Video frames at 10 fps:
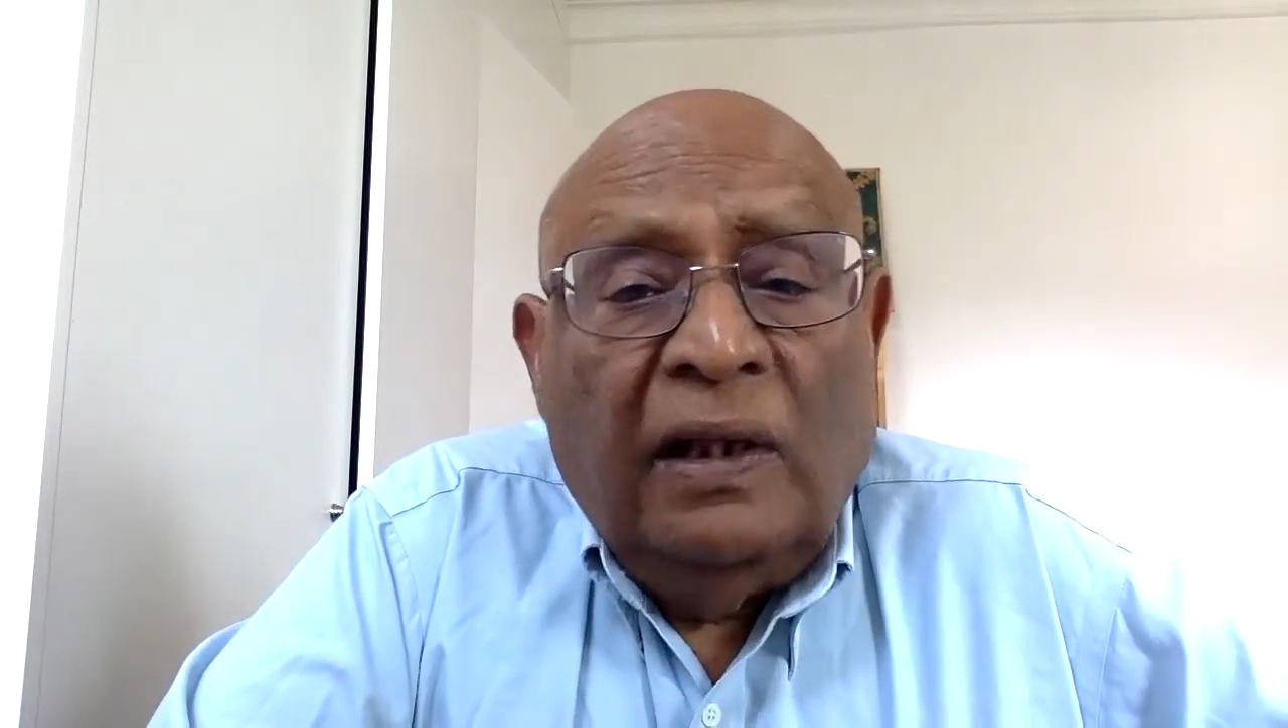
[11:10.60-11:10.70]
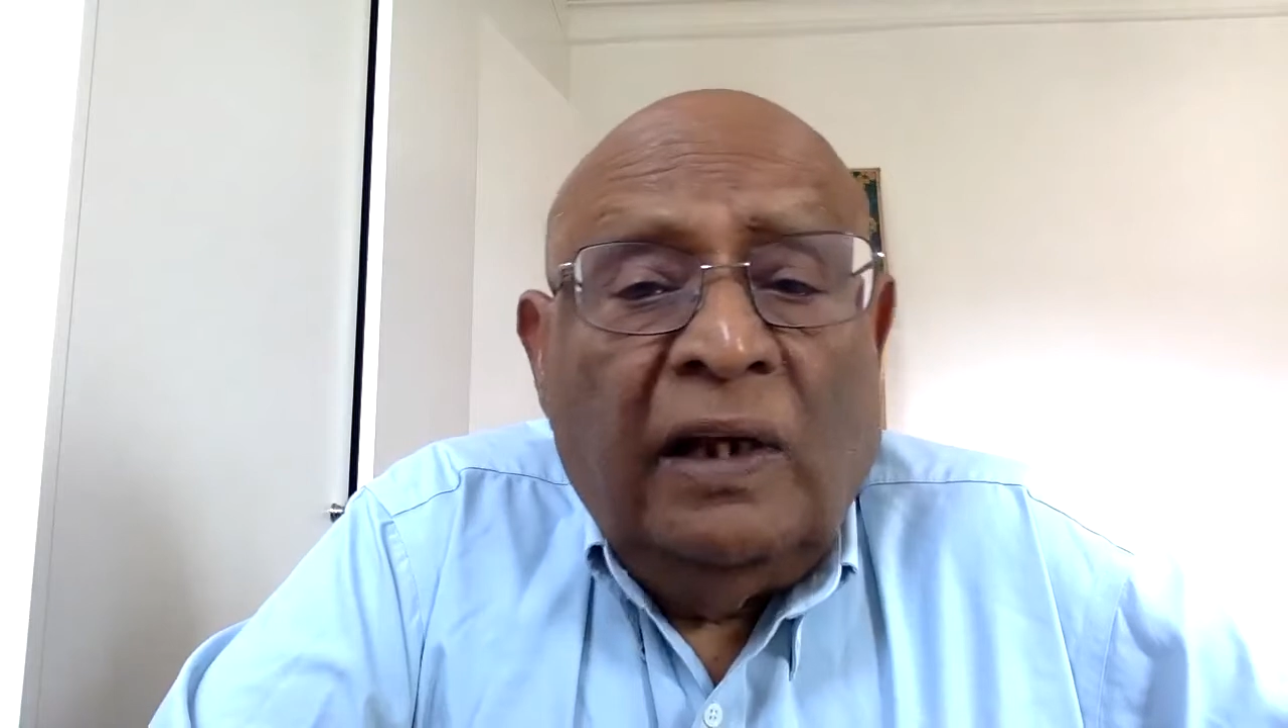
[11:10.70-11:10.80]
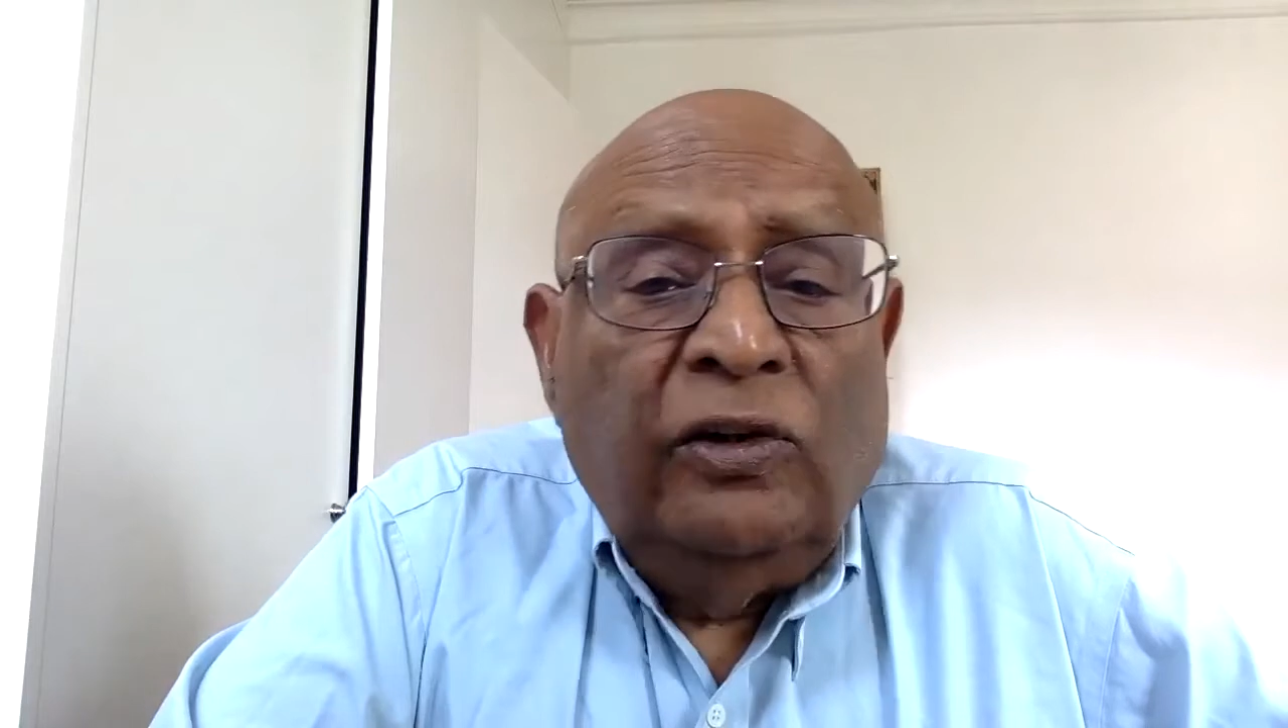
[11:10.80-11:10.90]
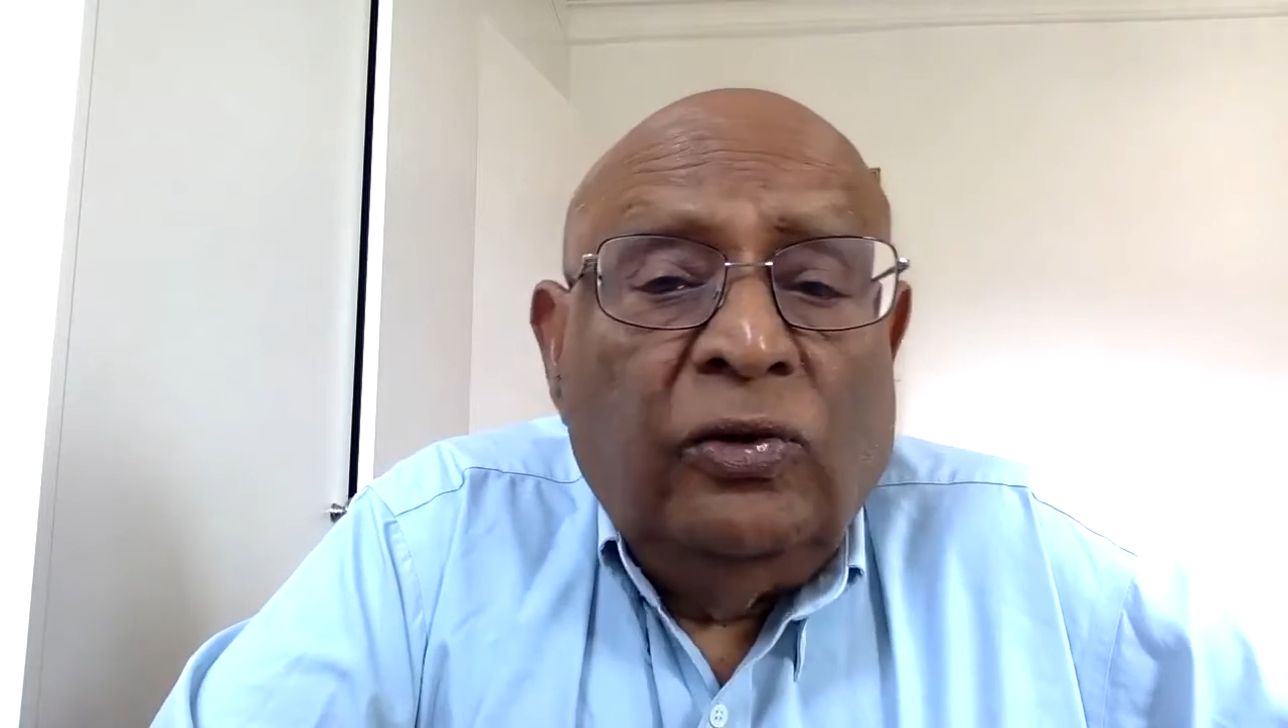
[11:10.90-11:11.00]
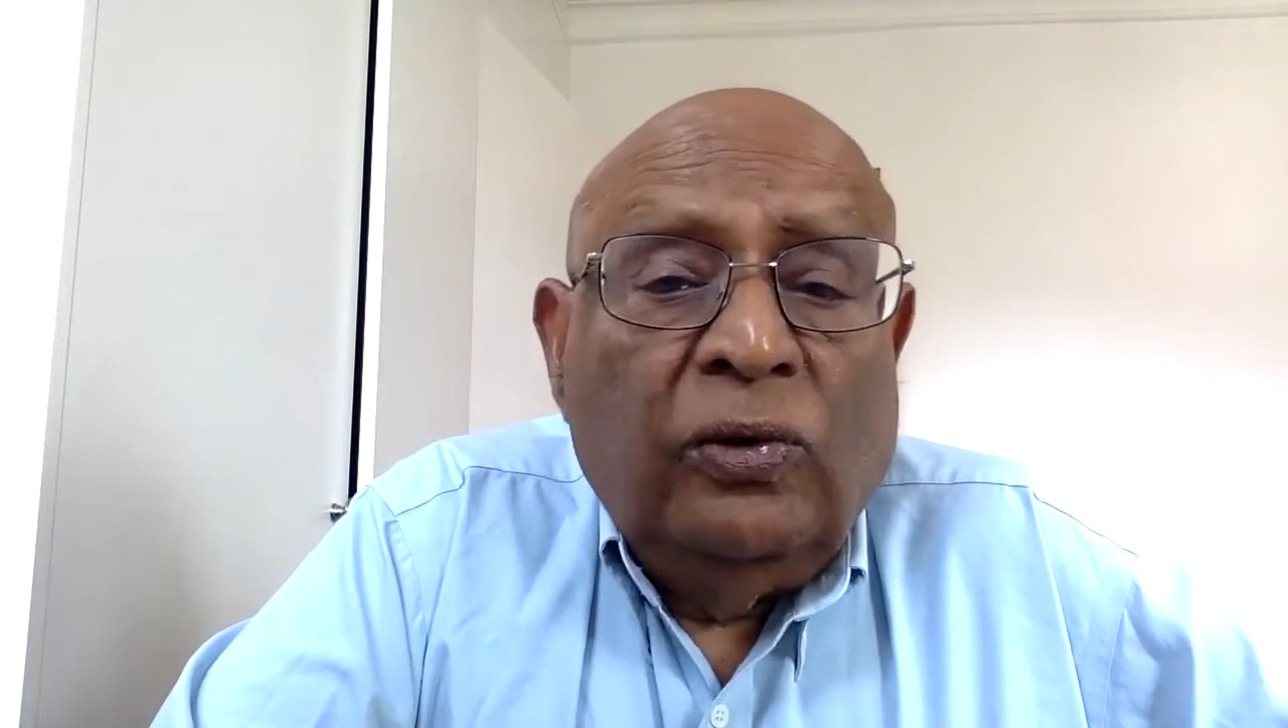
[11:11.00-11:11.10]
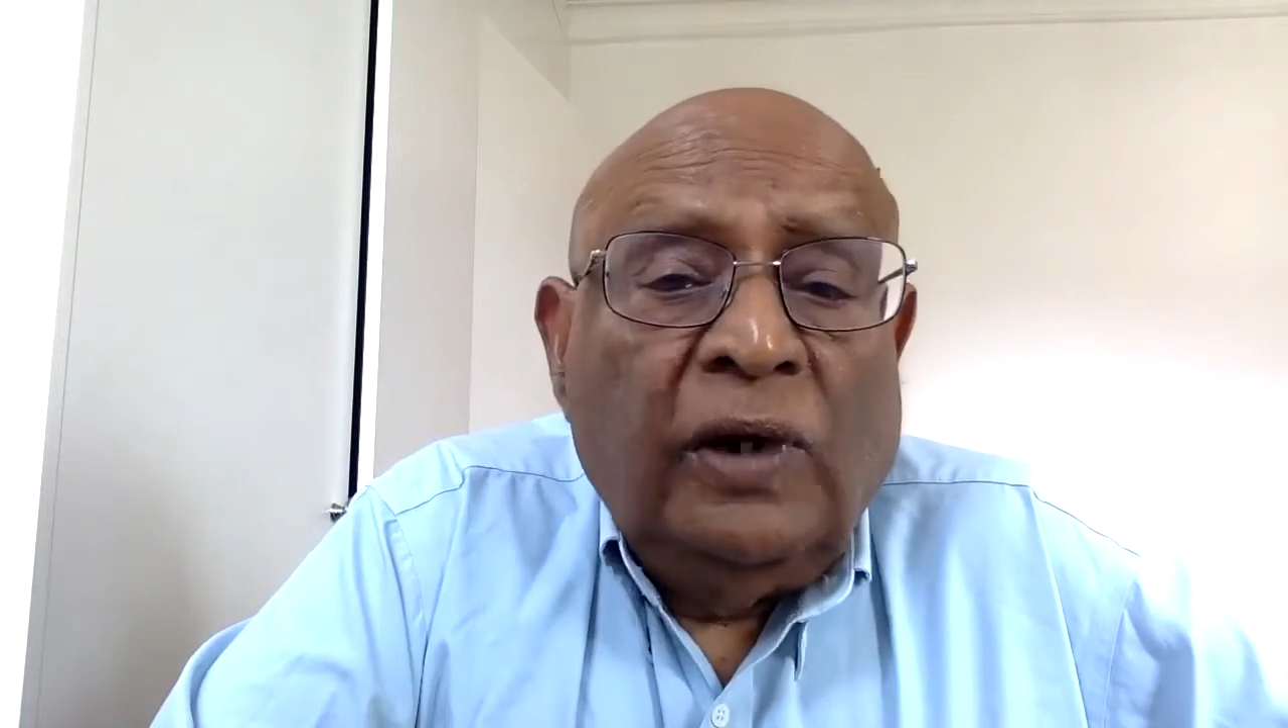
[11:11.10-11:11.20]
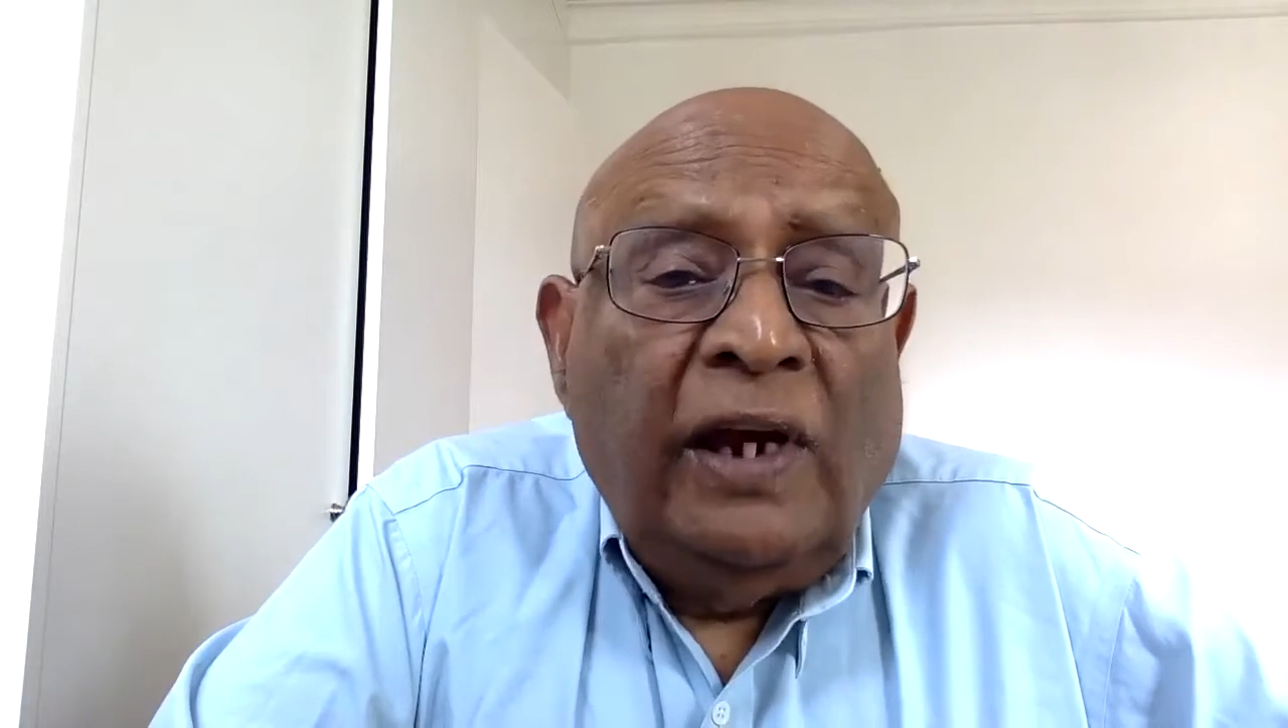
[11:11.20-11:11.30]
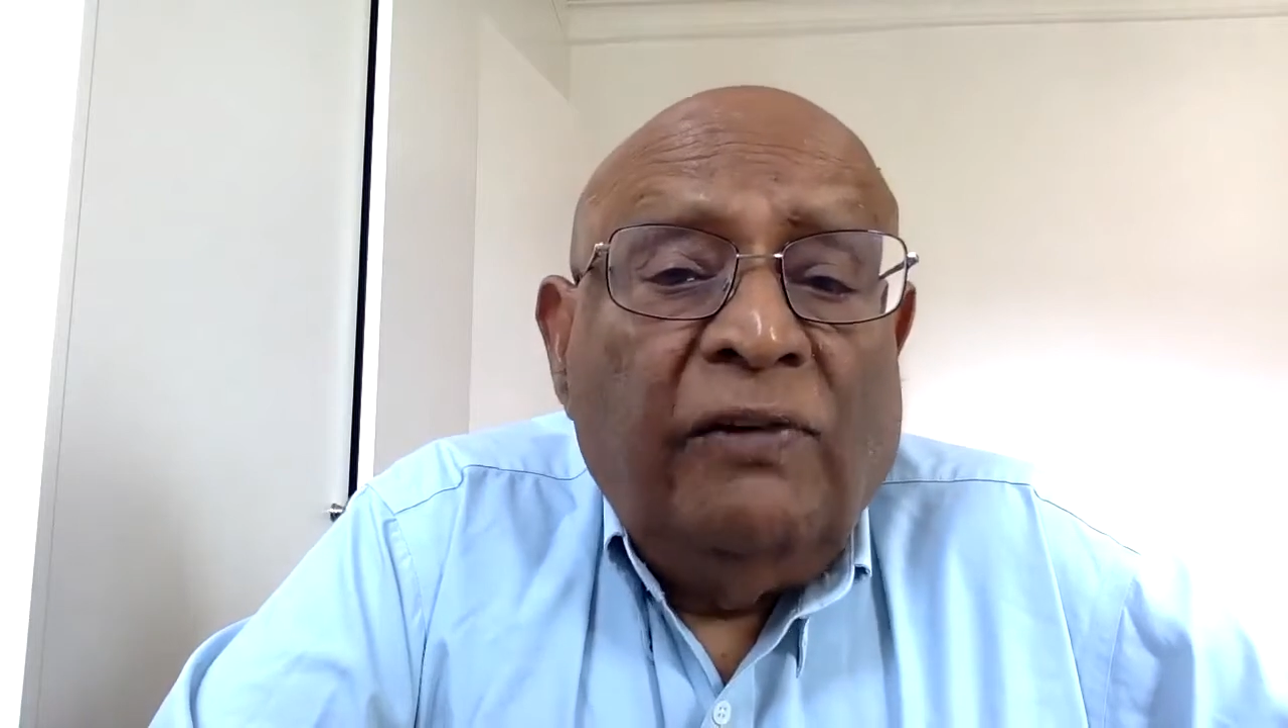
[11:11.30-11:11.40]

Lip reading: Then you